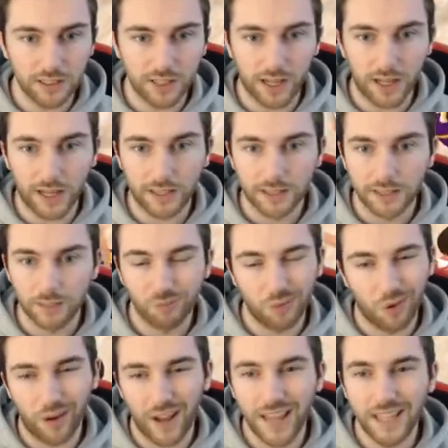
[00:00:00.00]
Nah.
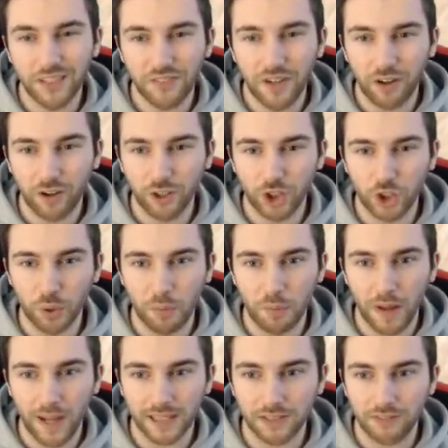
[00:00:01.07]
Well, Age of Heroes Super
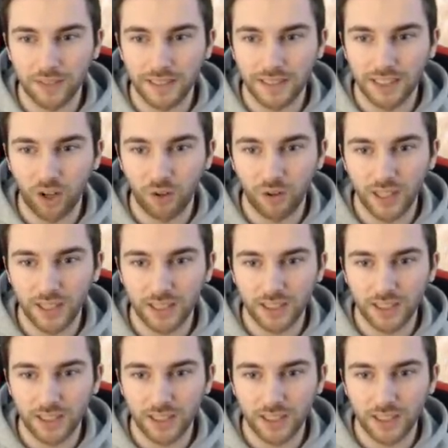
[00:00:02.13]
Packs, V C only,